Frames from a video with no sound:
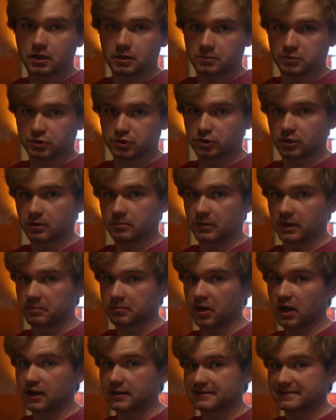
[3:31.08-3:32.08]
I almost dropped my
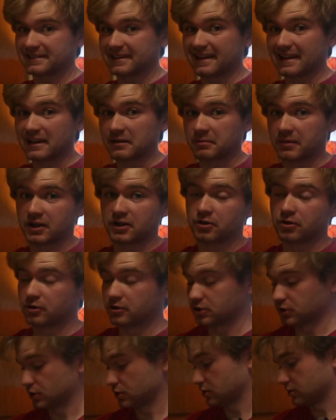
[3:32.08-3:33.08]
pasta and my
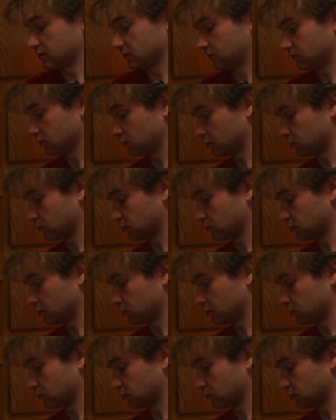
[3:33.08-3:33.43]
oranges on the